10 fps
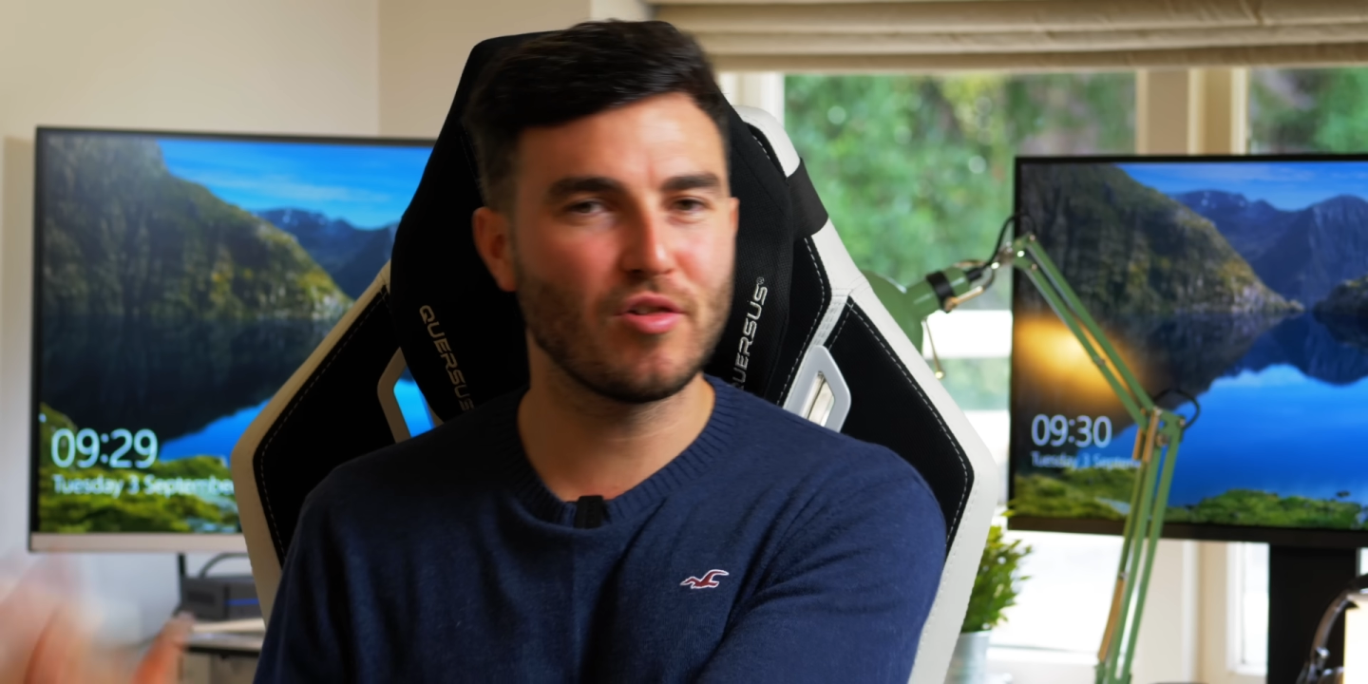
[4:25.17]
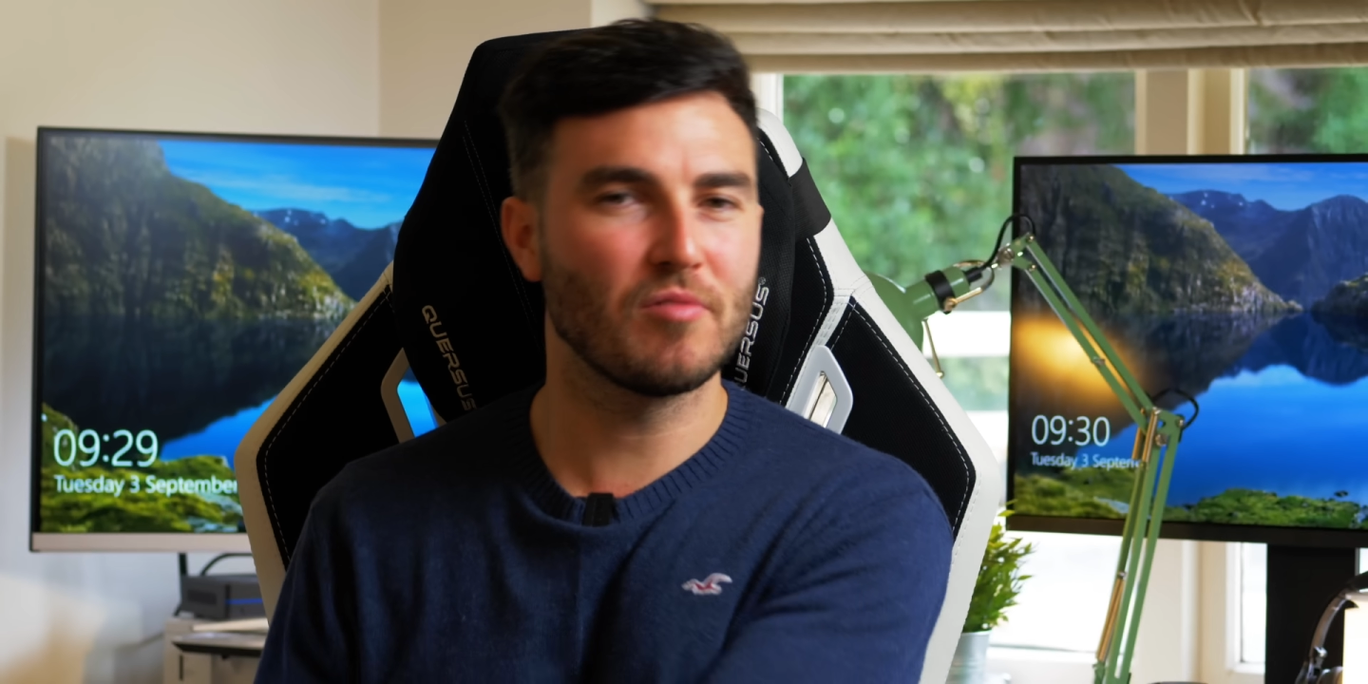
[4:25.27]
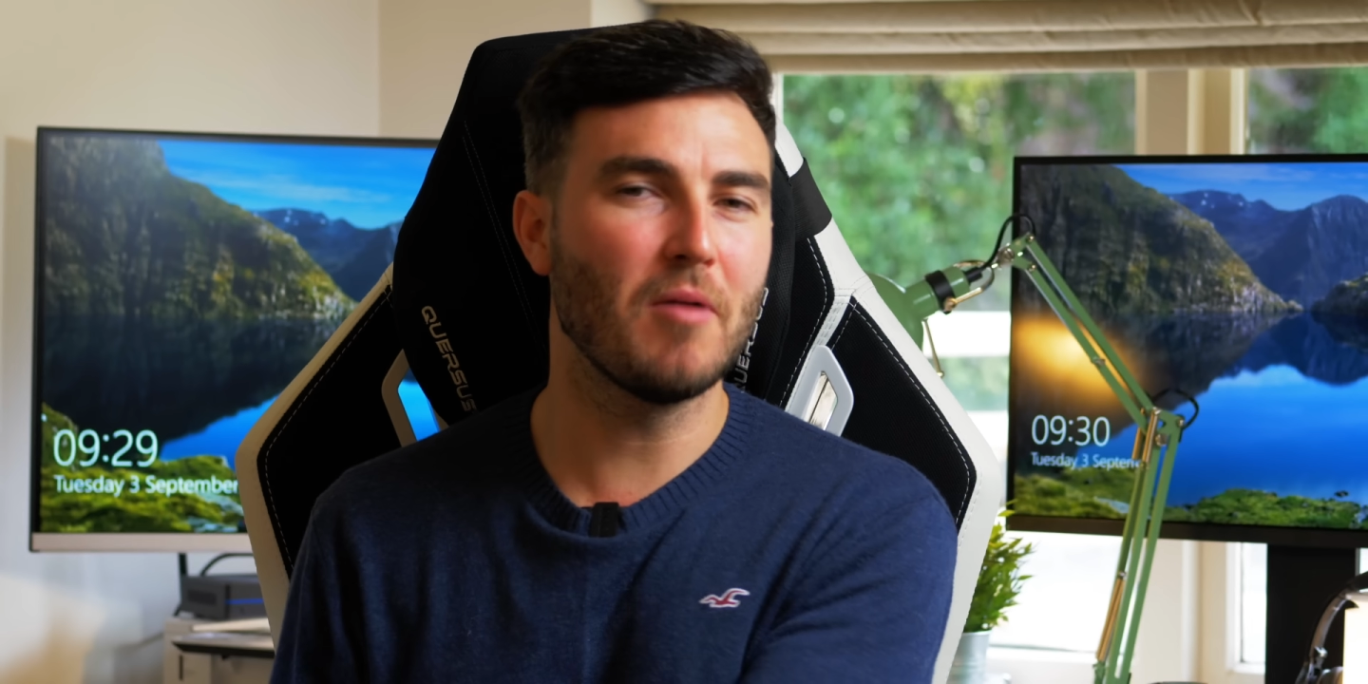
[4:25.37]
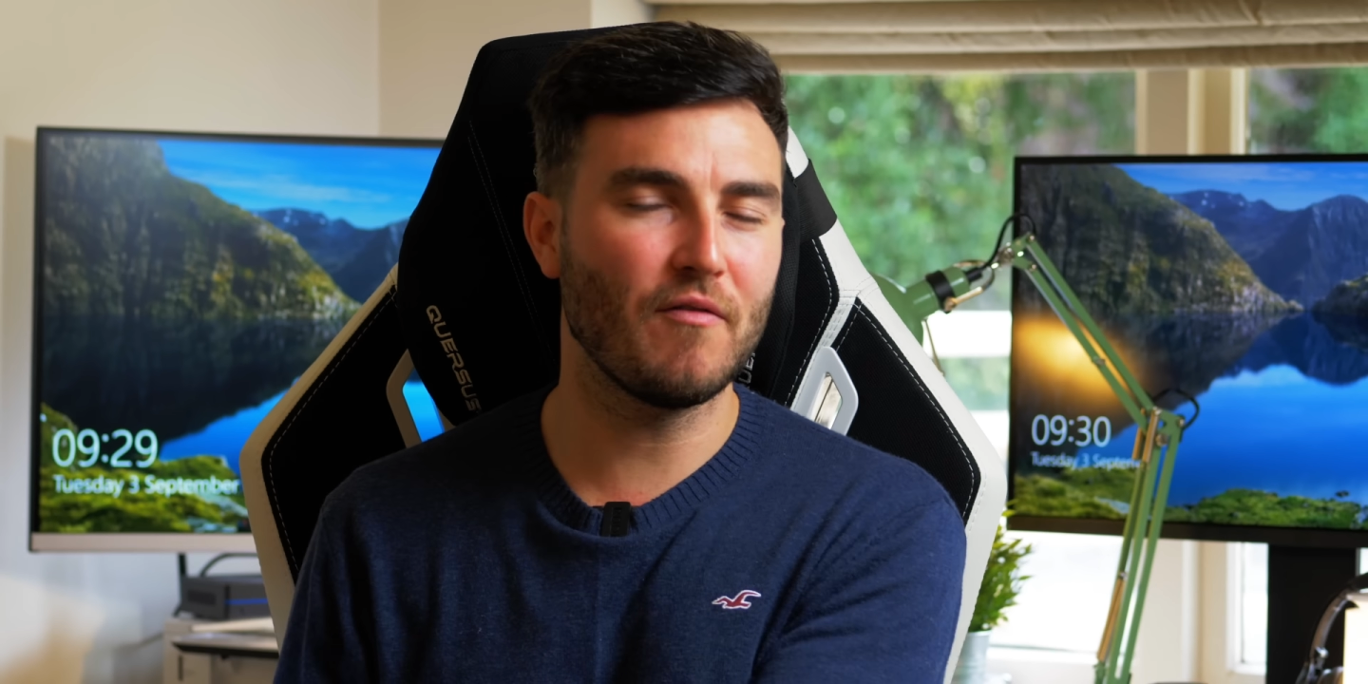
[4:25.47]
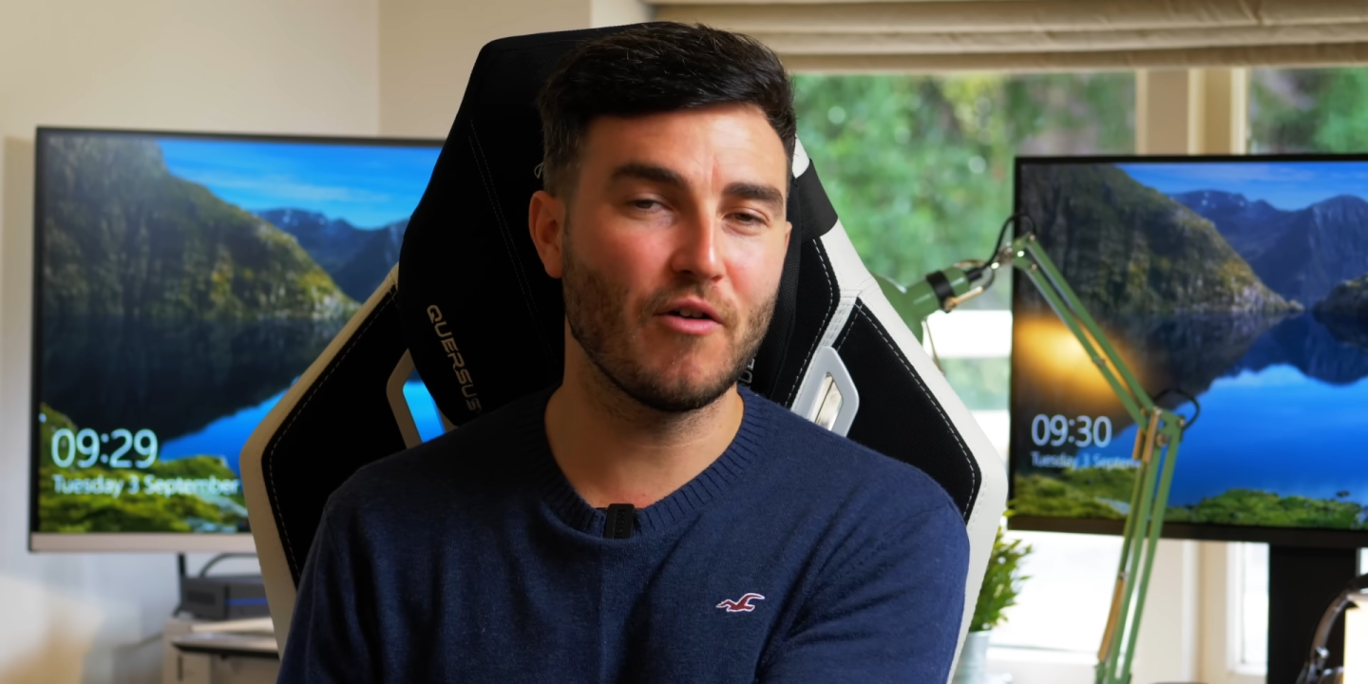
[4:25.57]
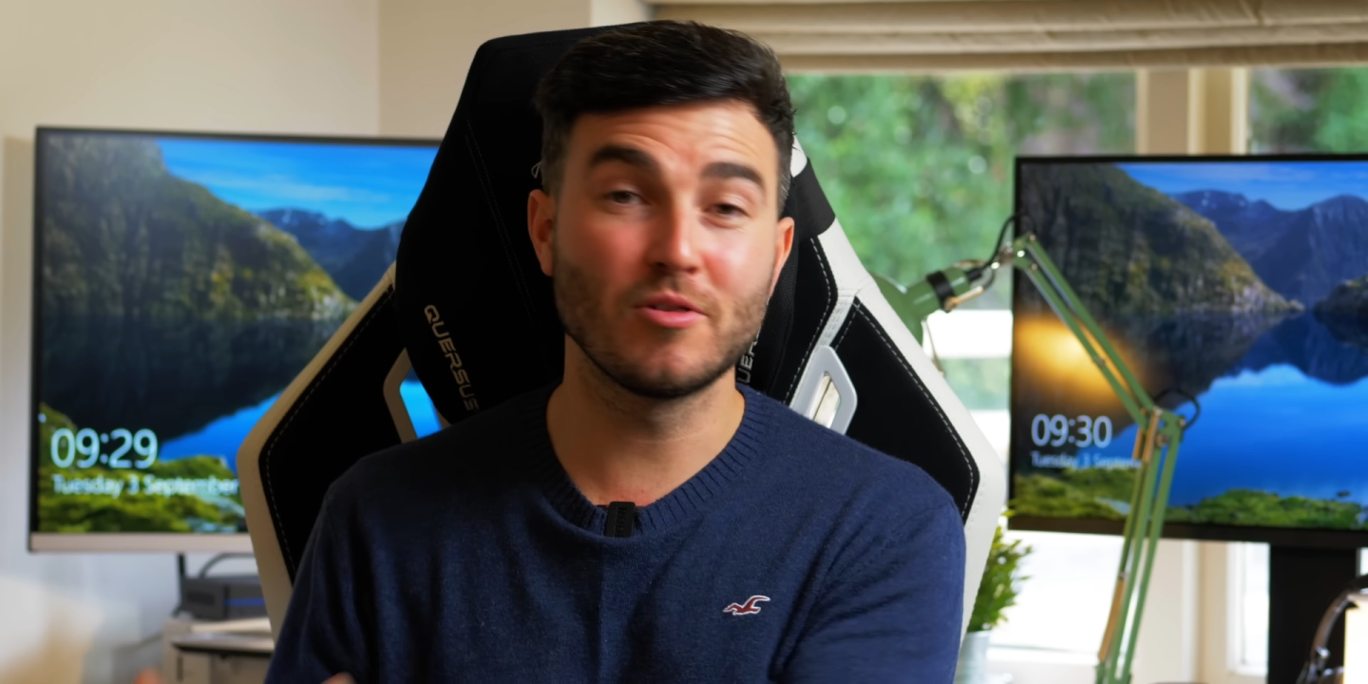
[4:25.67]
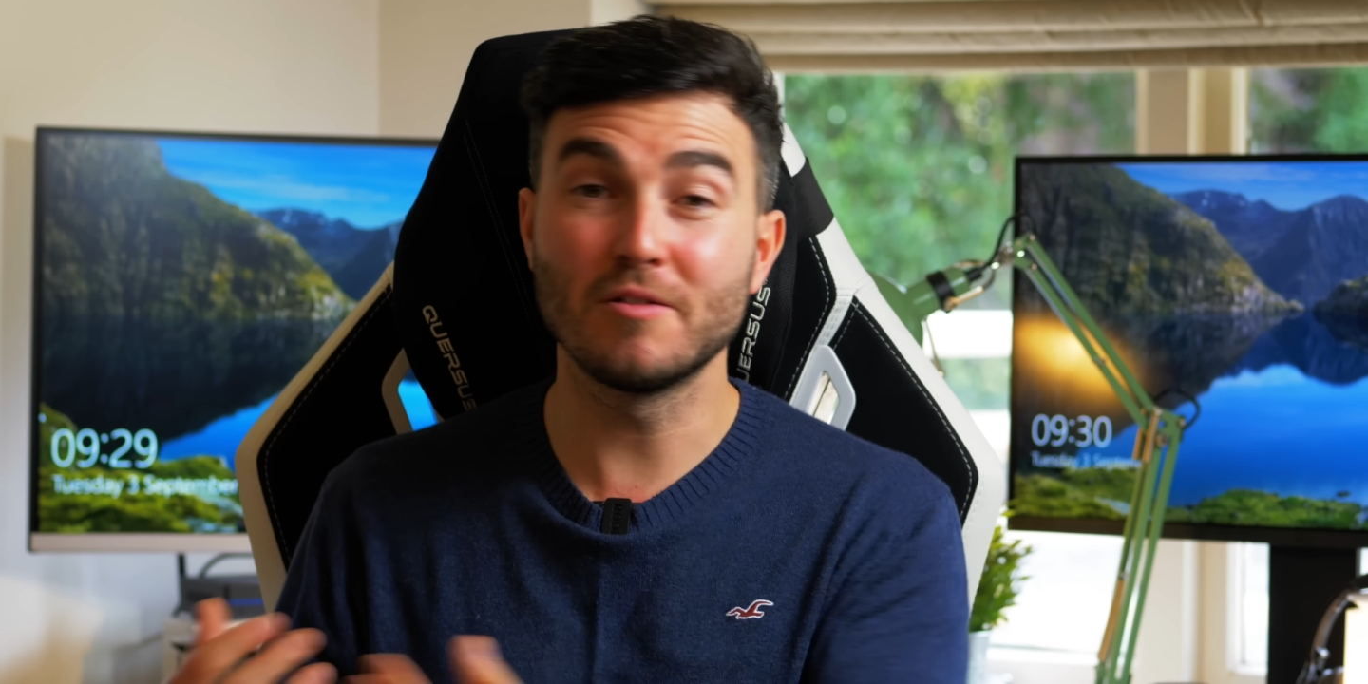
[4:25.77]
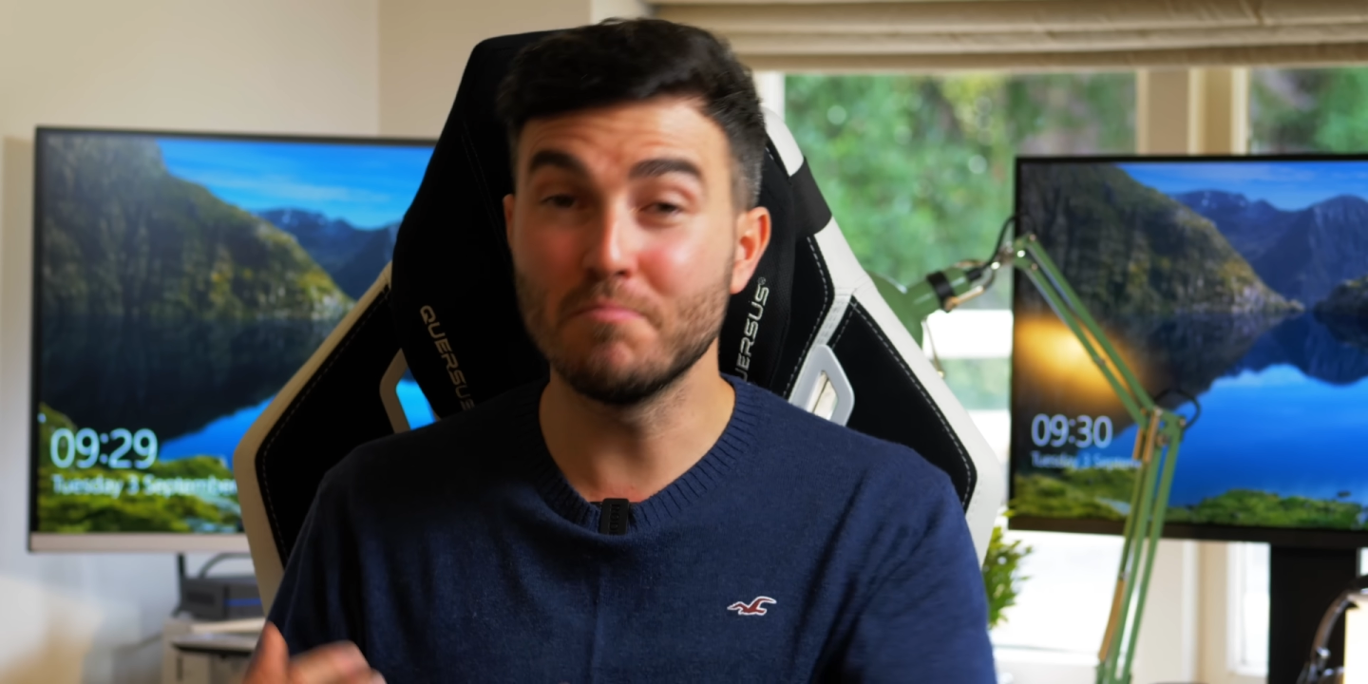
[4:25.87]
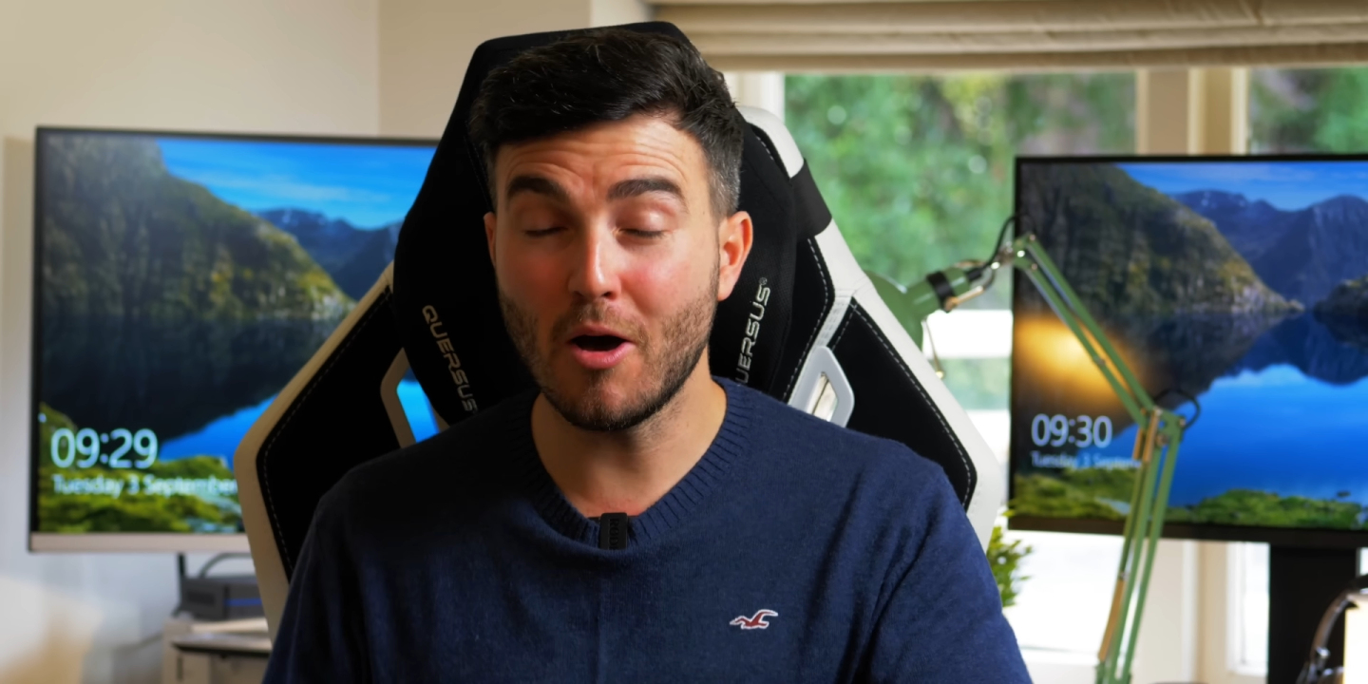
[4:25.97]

smartphones in